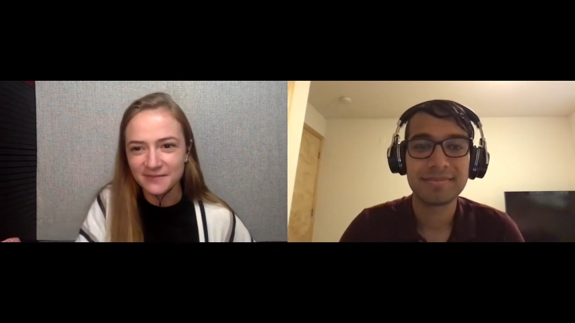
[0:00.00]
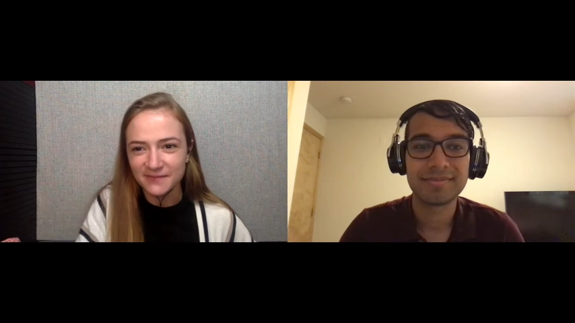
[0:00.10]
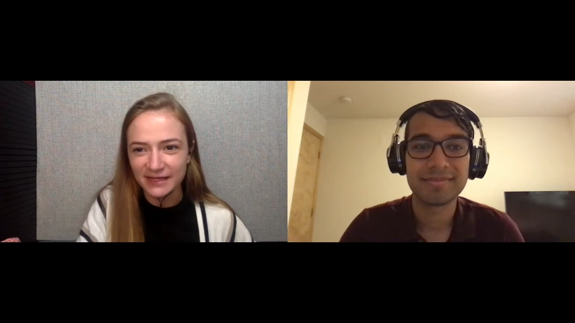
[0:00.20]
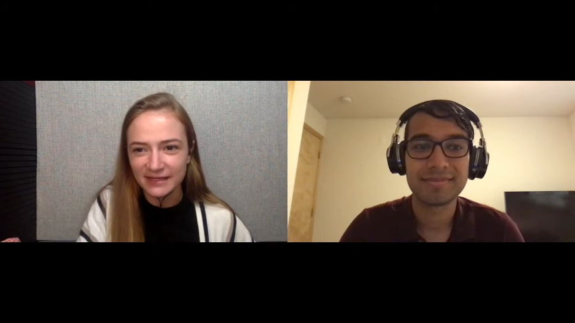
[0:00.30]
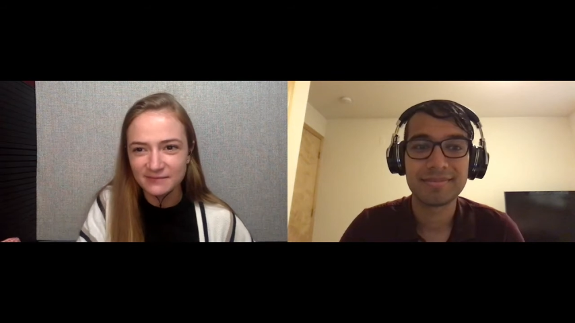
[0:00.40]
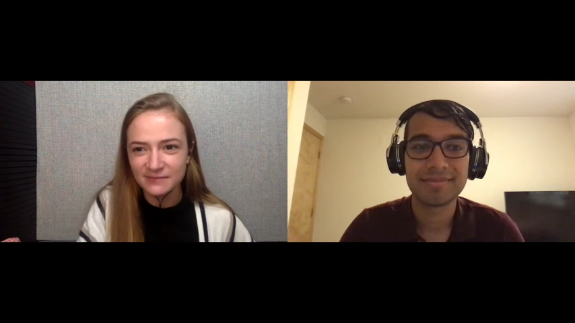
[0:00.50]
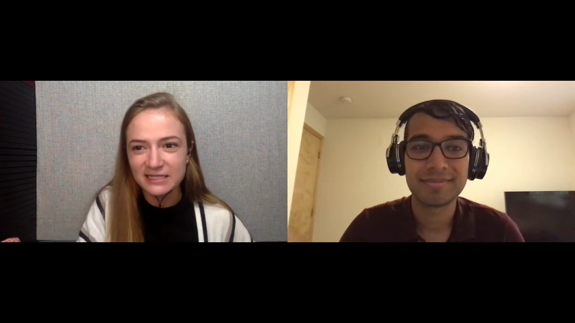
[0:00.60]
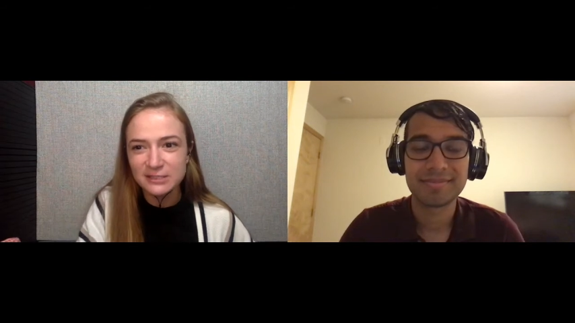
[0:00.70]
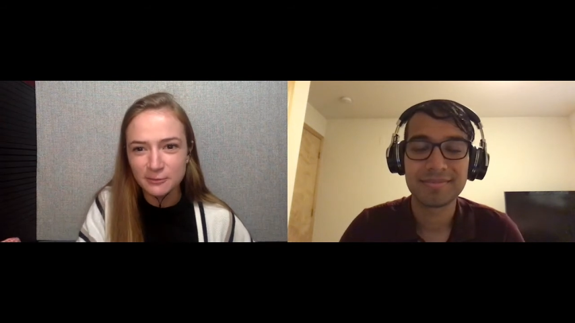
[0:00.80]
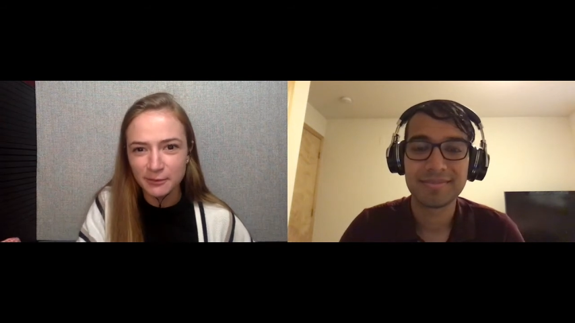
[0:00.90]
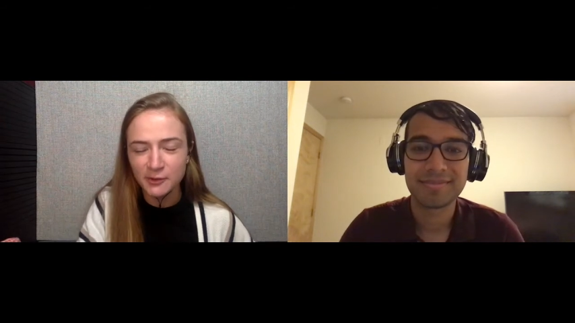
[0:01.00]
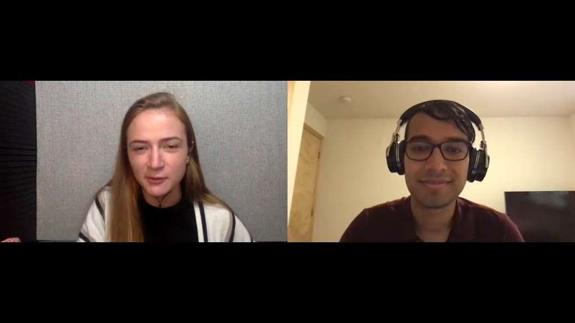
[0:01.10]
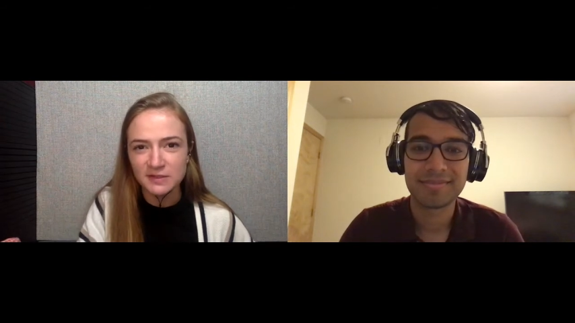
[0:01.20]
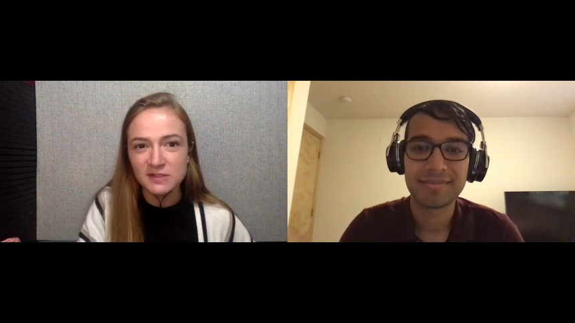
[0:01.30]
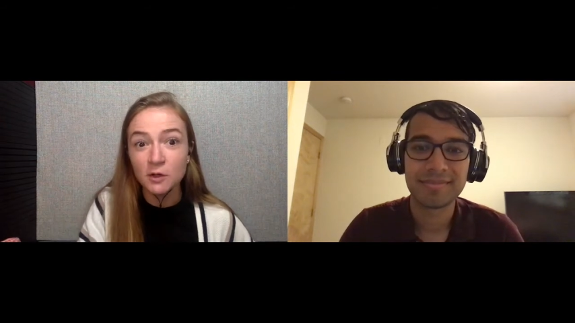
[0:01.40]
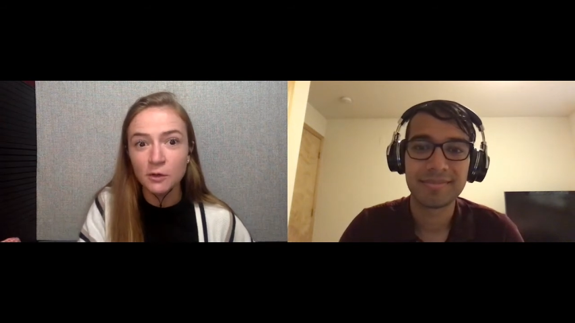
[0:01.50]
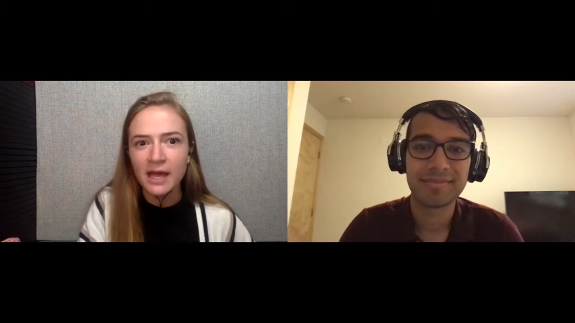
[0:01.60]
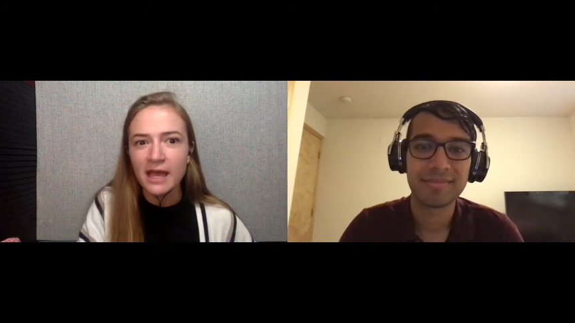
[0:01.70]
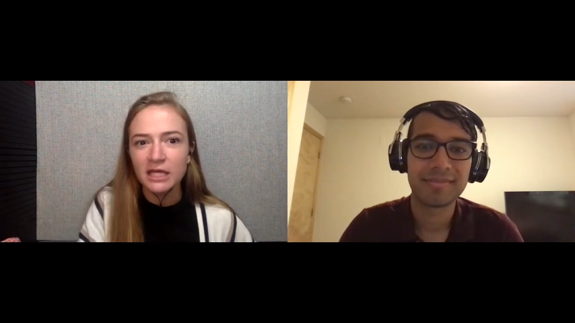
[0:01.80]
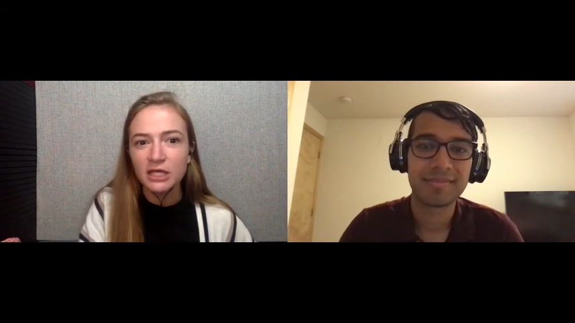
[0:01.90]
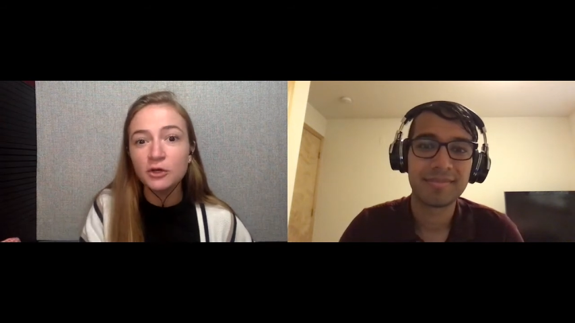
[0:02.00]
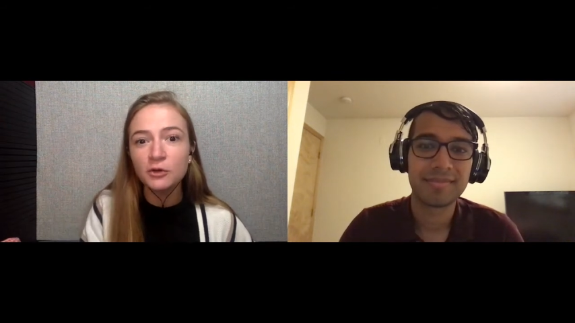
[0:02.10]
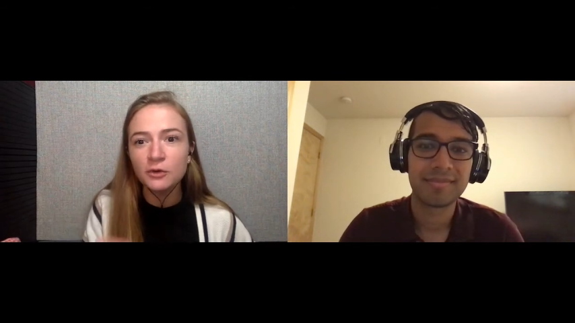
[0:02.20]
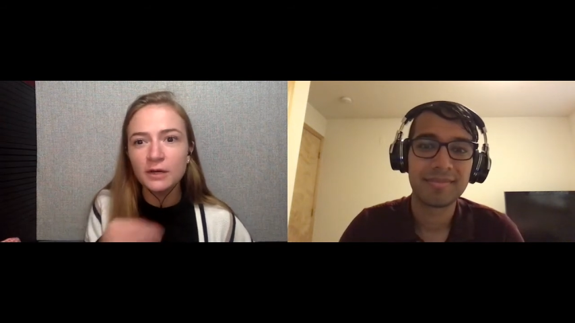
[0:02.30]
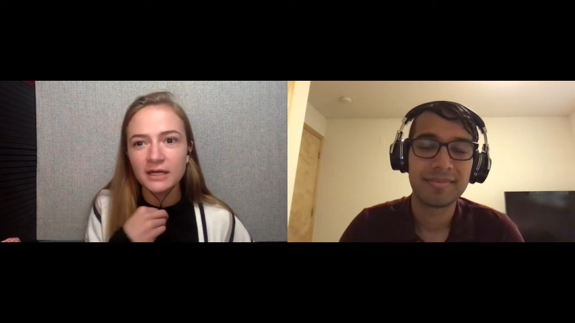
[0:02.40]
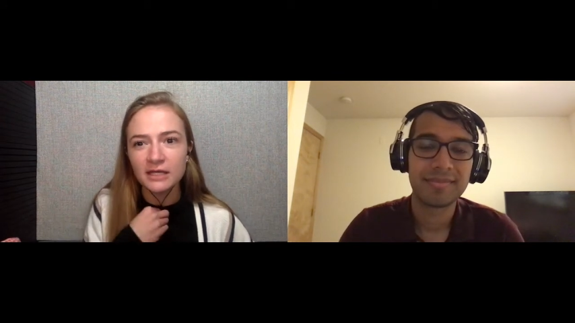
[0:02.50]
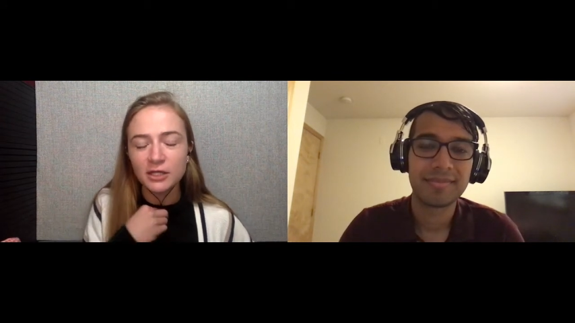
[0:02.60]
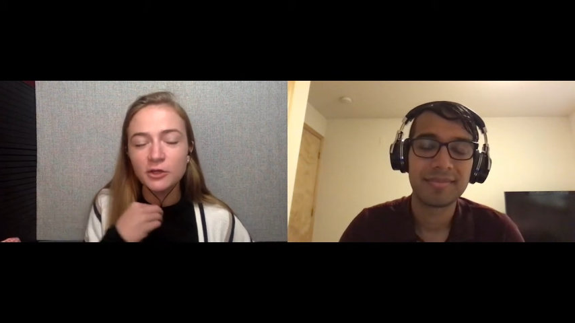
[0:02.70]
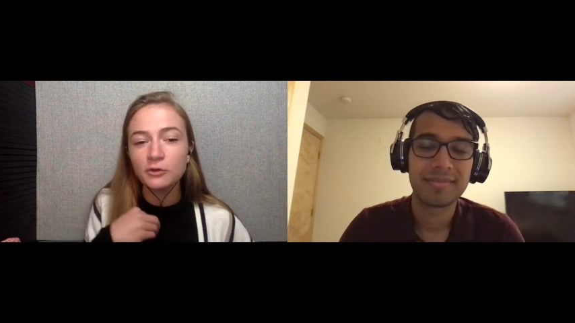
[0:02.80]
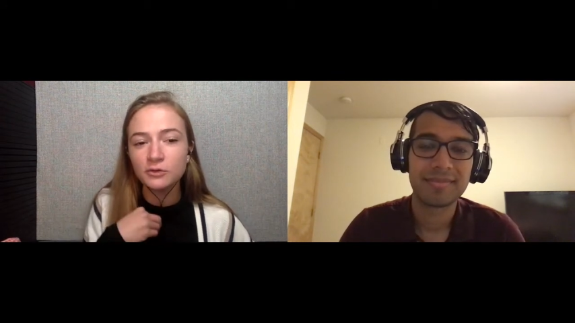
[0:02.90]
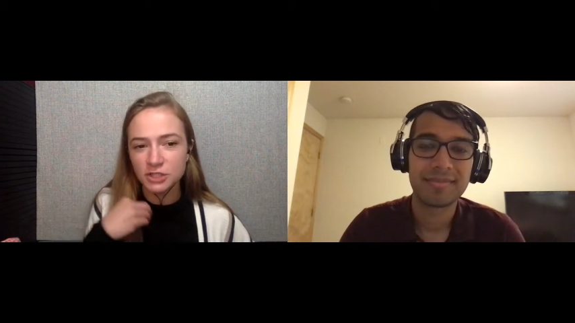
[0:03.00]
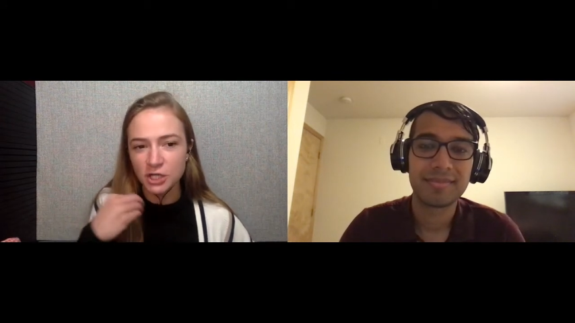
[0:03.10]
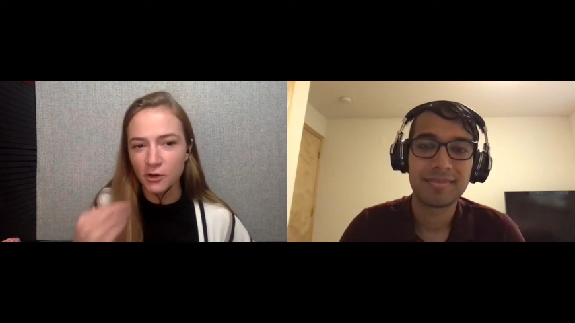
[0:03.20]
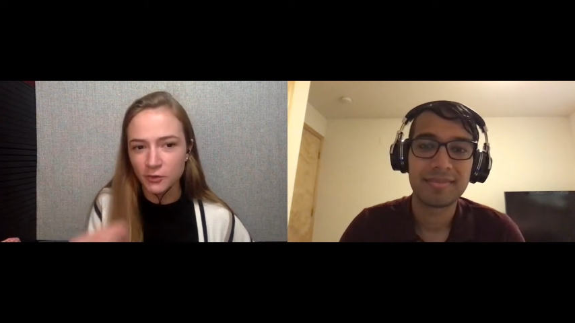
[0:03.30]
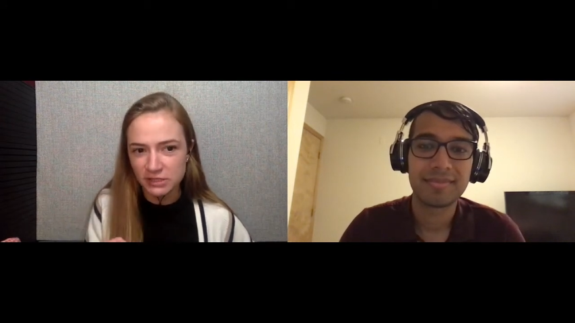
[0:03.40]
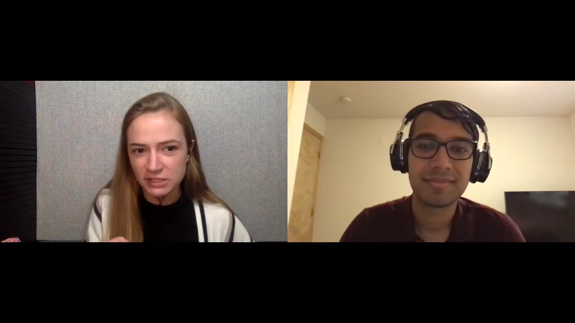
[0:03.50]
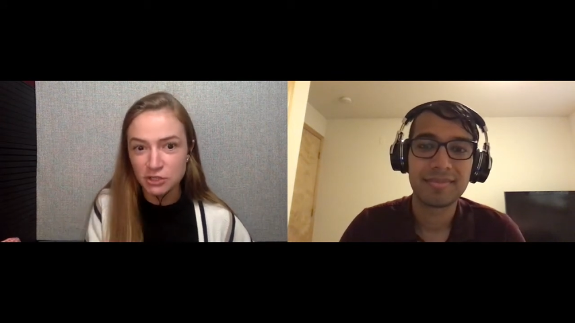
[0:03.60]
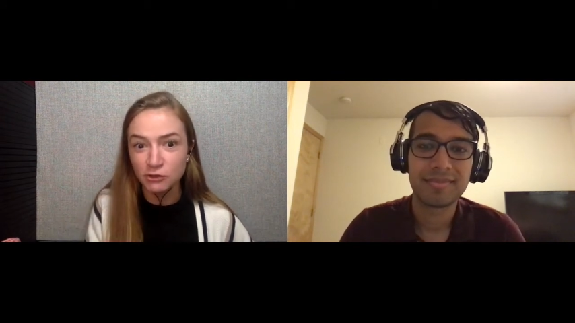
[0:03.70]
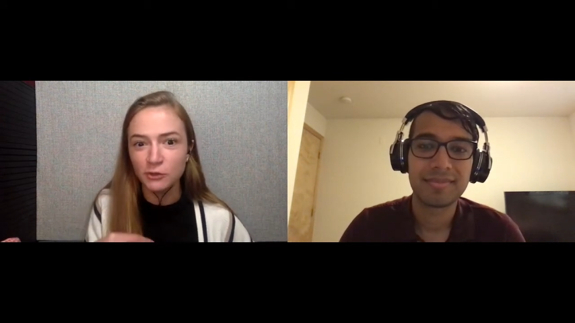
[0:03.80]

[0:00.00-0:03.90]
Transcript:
Speaker 1: But that's super cool. So you you chose to